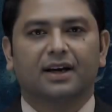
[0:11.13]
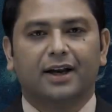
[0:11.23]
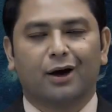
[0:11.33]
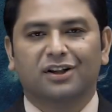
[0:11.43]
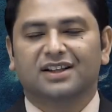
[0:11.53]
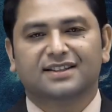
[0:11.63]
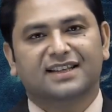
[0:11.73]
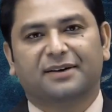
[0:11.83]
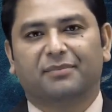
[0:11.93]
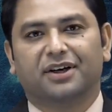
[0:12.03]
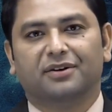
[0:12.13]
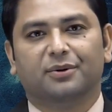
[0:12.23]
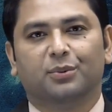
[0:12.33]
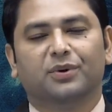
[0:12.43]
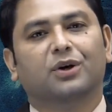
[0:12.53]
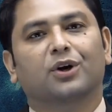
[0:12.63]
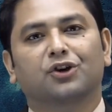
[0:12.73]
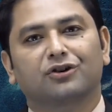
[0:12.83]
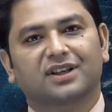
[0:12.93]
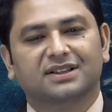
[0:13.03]
Now in this segment, we're going
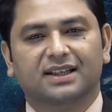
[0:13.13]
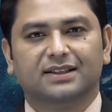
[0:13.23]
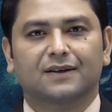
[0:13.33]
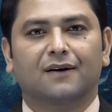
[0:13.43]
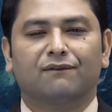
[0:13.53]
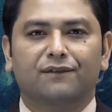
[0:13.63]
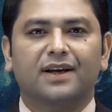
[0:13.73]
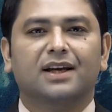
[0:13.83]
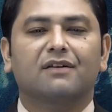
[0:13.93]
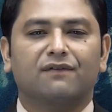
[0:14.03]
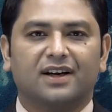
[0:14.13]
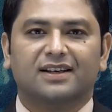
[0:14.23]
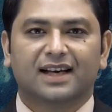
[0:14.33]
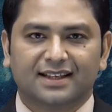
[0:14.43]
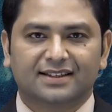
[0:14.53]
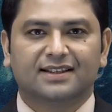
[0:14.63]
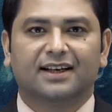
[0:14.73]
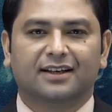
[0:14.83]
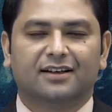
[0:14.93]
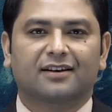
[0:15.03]
to discuss a very
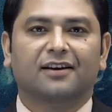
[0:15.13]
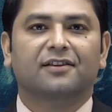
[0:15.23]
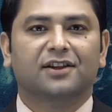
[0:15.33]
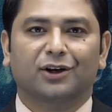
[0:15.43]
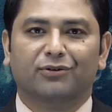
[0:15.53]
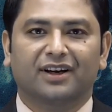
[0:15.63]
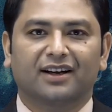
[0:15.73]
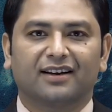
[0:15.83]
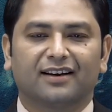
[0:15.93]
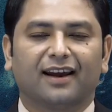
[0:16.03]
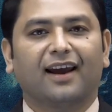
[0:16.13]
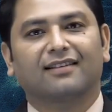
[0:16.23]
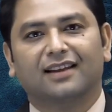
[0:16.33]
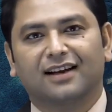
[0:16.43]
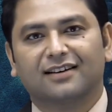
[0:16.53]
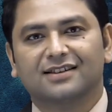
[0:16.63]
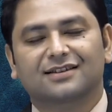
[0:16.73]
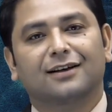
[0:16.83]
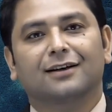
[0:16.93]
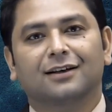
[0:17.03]
fantastic theory, and that is
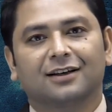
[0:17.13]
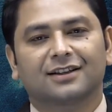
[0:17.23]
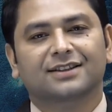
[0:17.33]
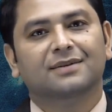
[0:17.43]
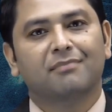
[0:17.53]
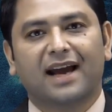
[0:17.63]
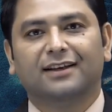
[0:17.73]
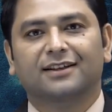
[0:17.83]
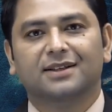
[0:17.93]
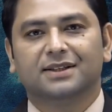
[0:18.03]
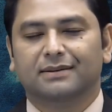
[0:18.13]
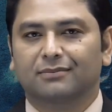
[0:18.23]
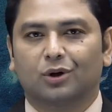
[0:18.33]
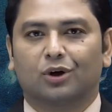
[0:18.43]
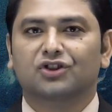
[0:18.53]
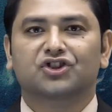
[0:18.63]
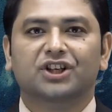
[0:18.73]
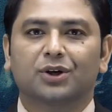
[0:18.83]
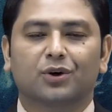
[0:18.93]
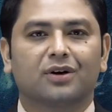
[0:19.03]
the Earth's magnetism or
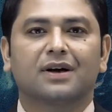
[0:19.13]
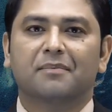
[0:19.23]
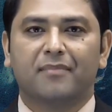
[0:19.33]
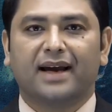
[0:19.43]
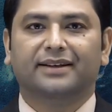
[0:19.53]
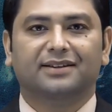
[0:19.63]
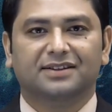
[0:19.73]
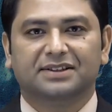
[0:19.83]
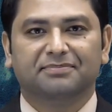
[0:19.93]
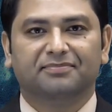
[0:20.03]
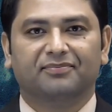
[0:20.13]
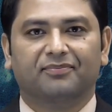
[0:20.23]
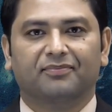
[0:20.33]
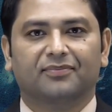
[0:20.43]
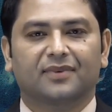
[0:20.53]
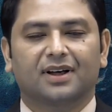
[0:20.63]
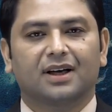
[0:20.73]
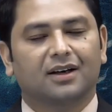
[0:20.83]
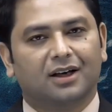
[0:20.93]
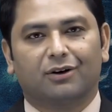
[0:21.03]
geomagnetism.
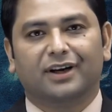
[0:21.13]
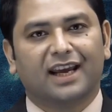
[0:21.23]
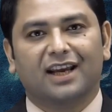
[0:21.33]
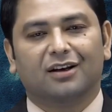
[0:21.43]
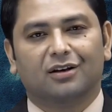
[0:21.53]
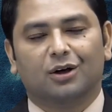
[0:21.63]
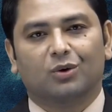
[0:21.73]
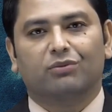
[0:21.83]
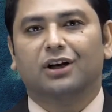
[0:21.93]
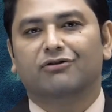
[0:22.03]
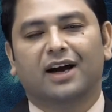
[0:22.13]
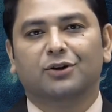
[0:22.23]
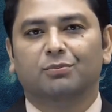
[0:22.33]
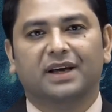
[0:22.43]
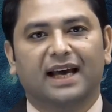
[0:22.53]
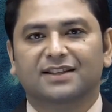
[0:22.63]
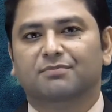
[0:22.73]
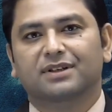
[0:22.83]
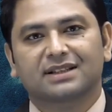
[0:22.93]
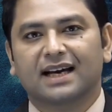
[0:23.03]
Now again, we'll try to be as
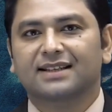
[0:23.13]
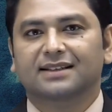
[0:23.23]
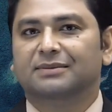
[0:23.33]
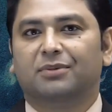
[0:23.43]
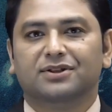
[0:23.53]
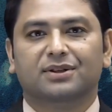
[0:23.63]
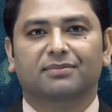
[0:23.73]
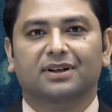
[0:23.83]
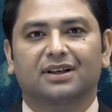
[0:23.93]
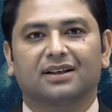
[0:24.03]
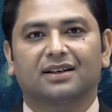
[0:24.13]
precise as possible.